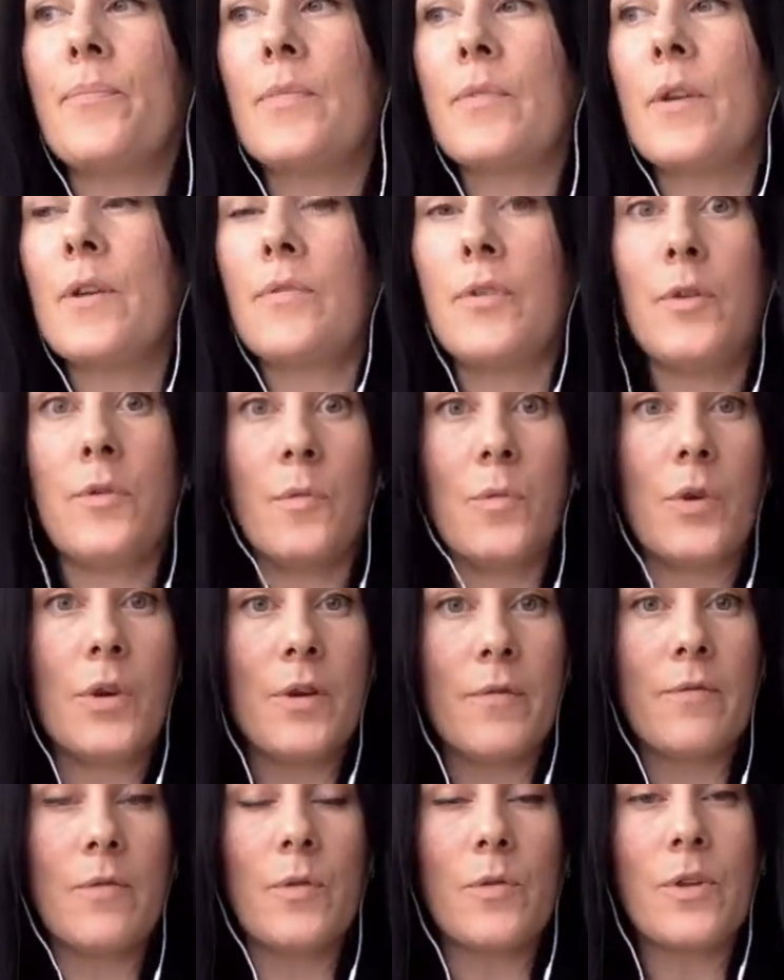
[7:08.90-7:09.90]
if you're
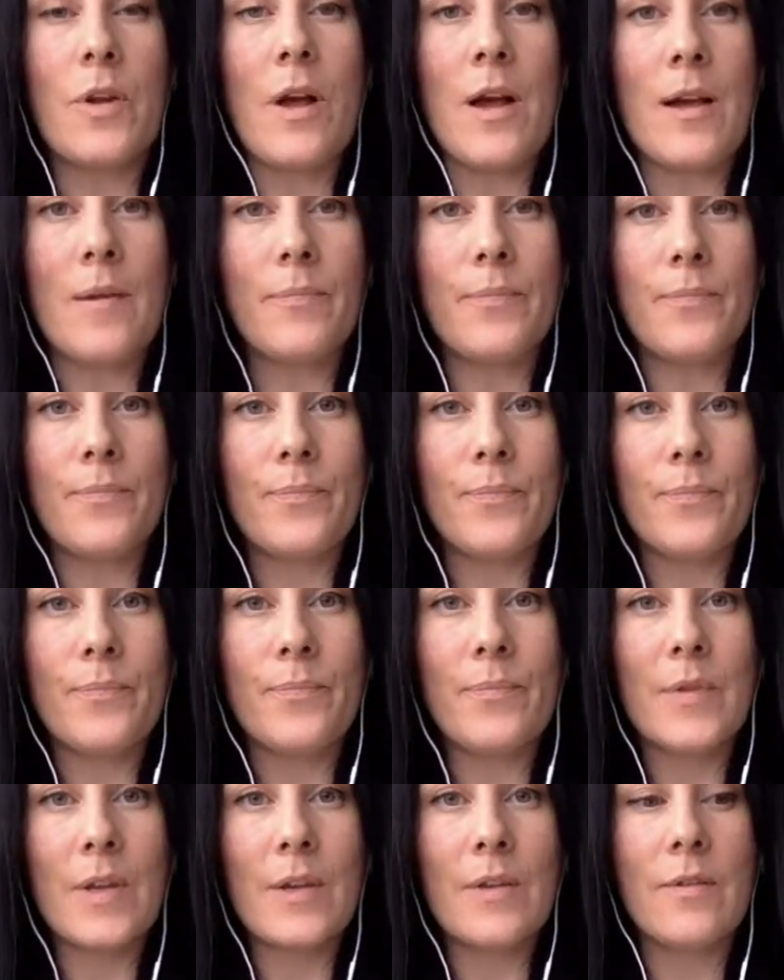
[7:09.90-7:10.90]
working full time.
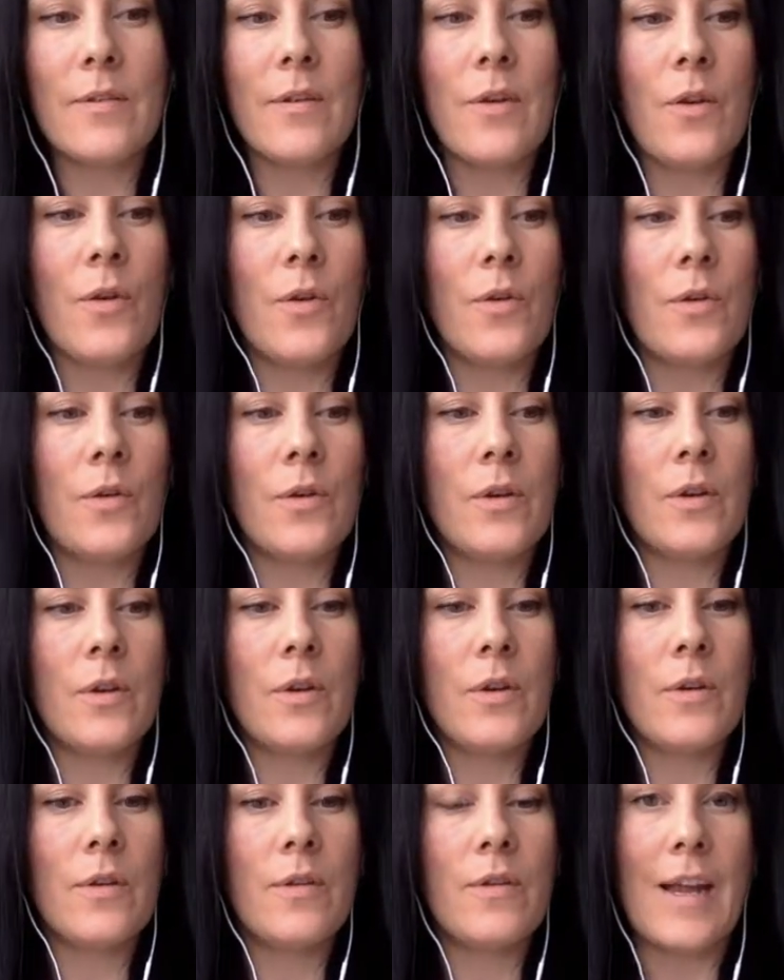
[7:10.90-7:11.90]
So
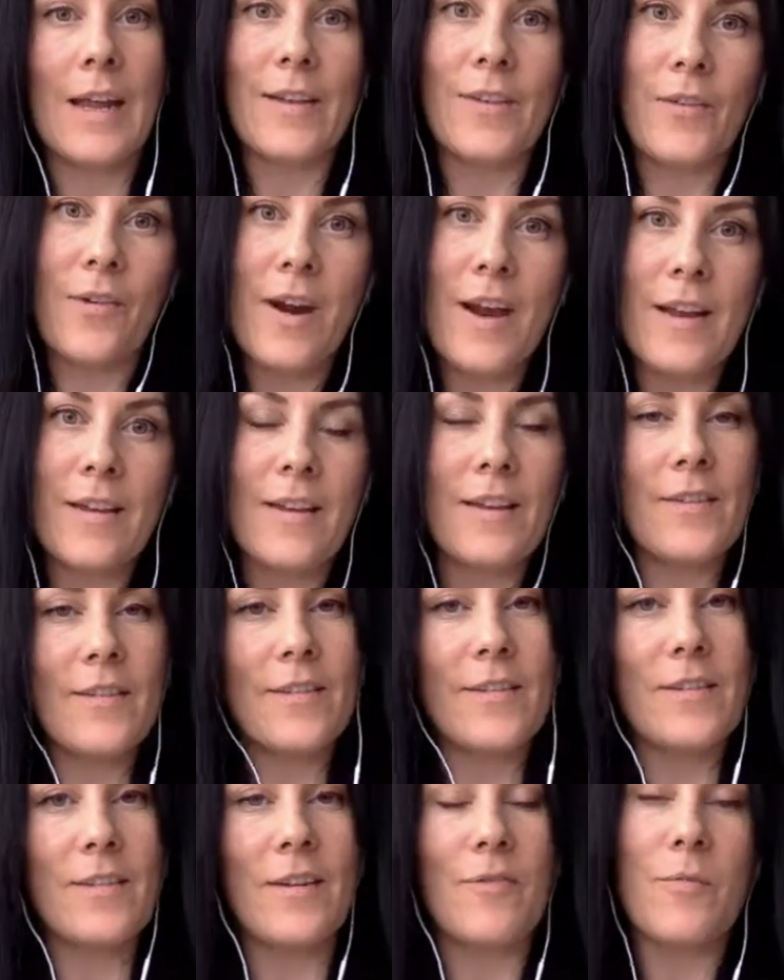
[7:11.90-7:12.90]
that's great.
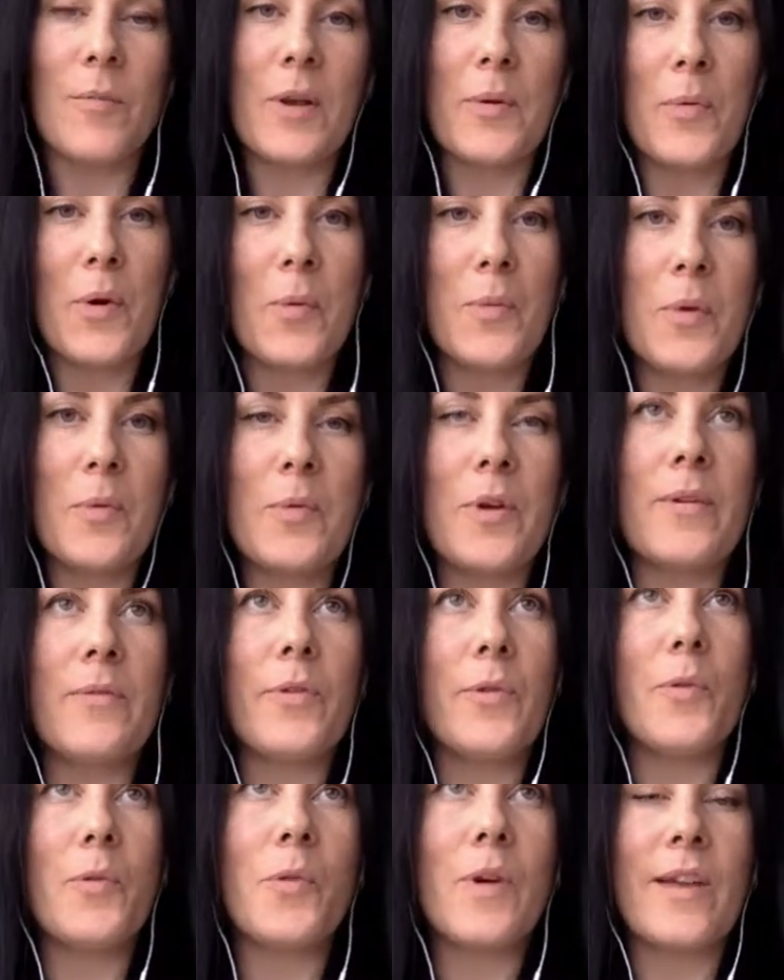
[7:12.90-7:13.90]
That's never been a problem. I've
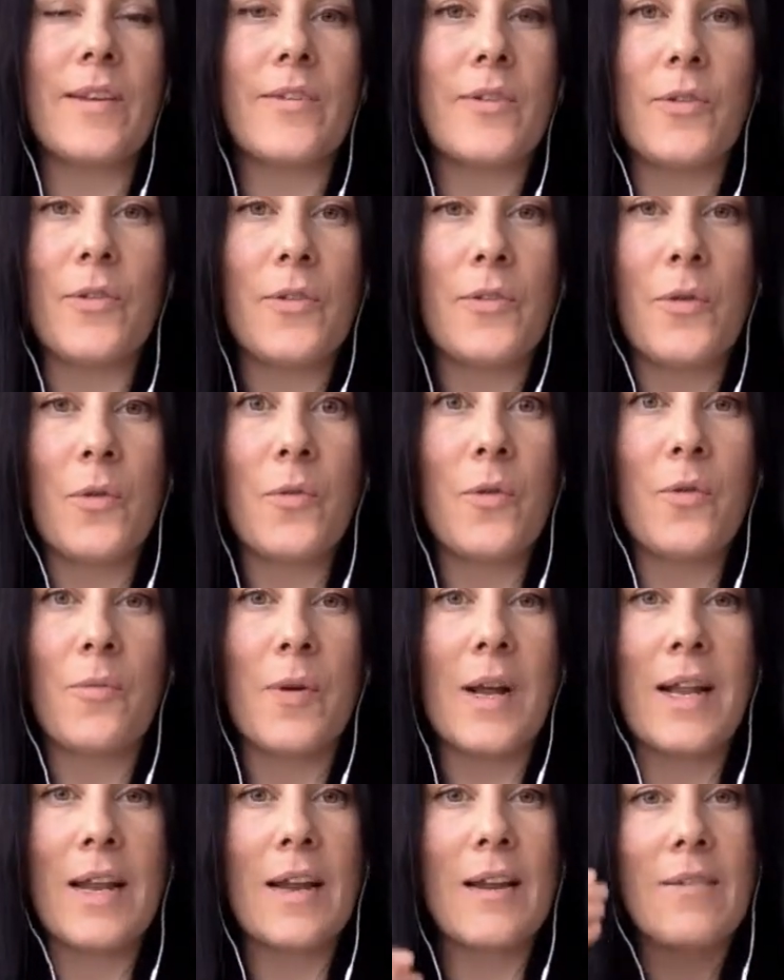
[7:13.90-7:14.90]
always used all of
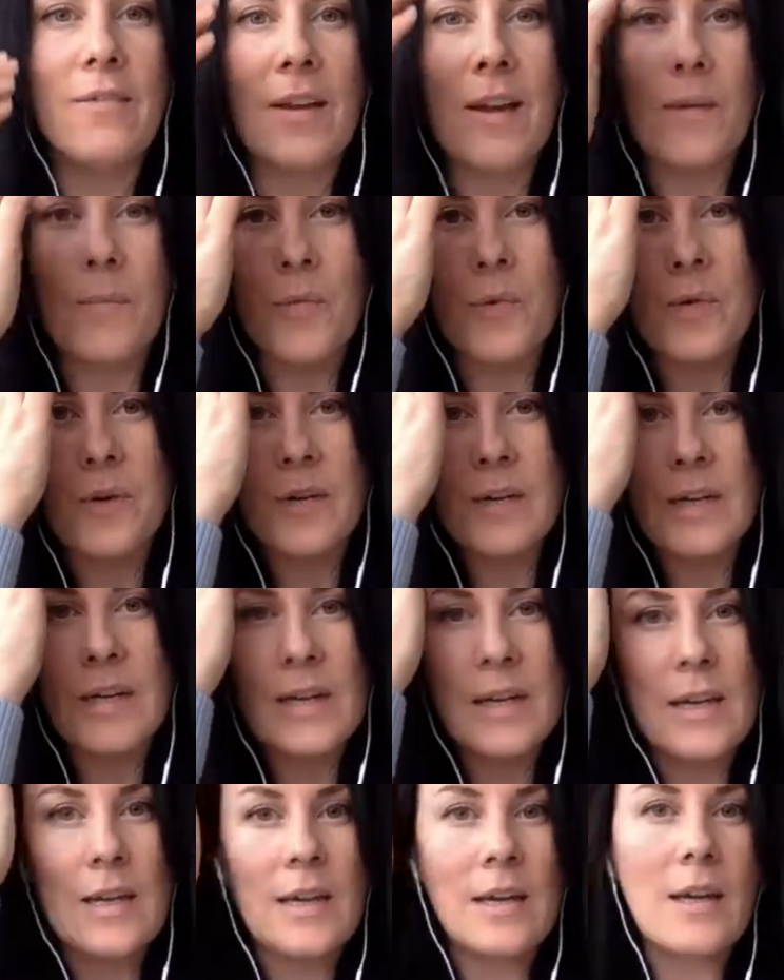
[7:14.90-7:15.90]
my leave and more.
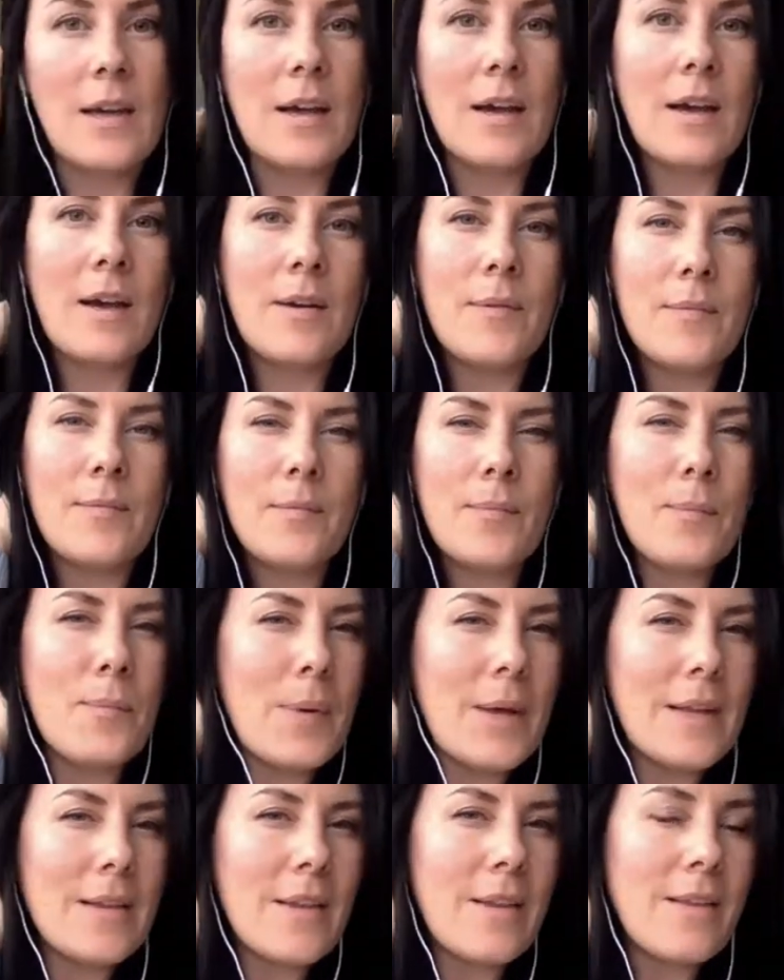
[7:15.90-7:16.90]

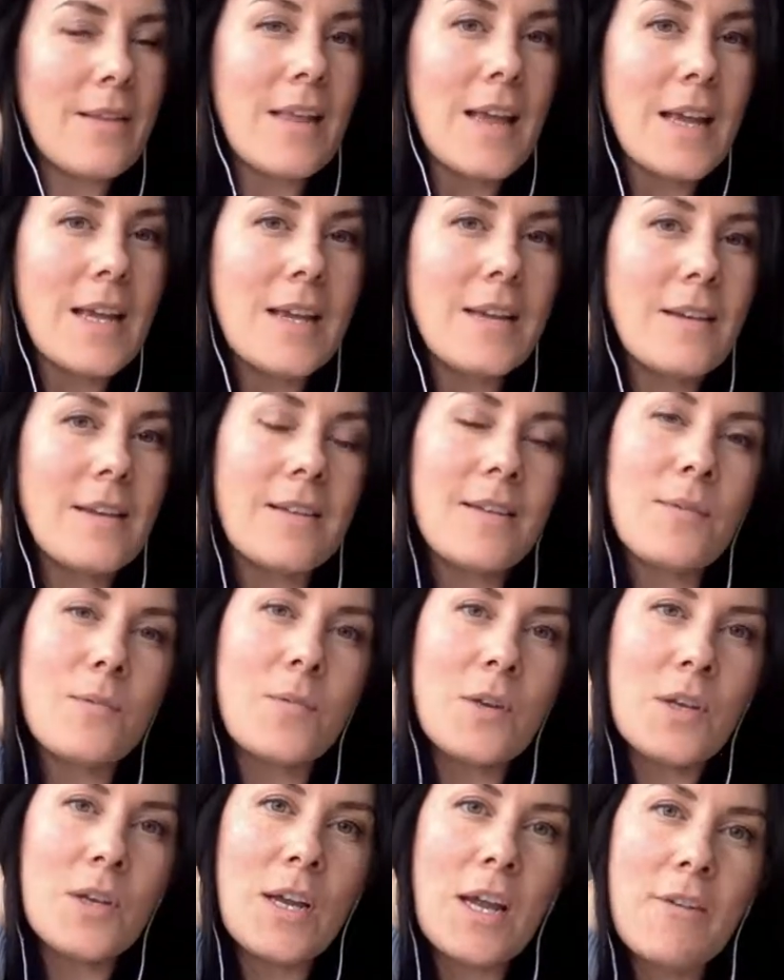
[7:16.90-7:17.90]
But the thing is,
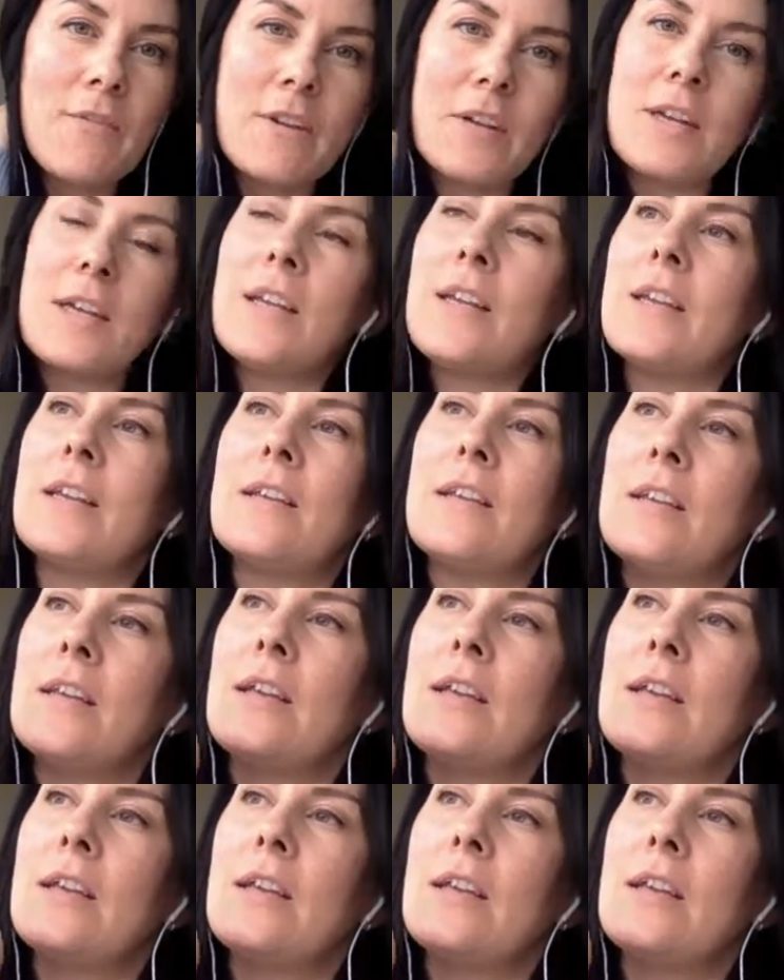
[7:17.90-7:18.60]
when you have a kid,